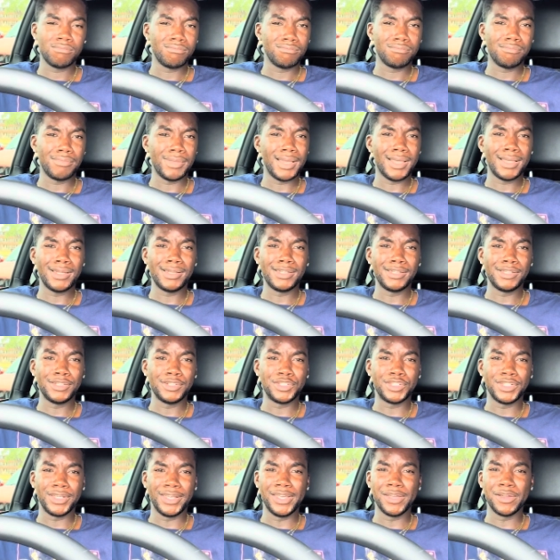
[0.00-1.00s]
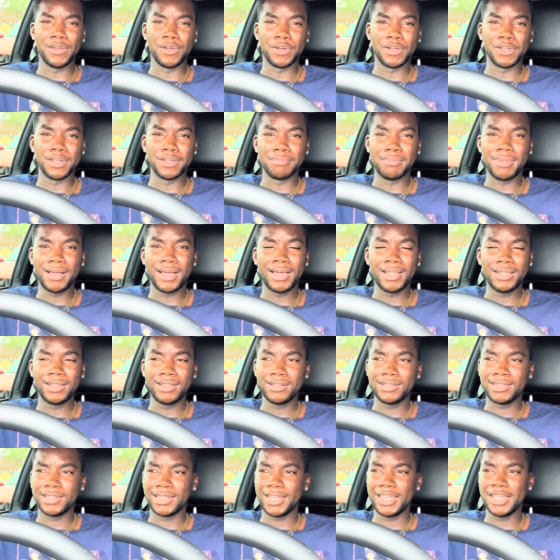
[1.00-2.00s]
buy a little chair or buy a
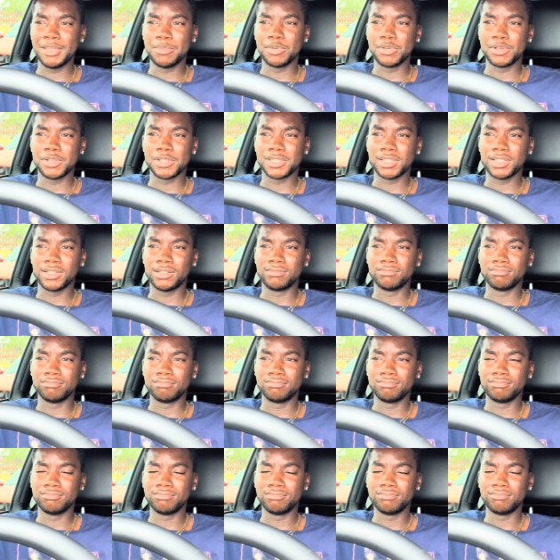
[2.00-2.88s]
little table or something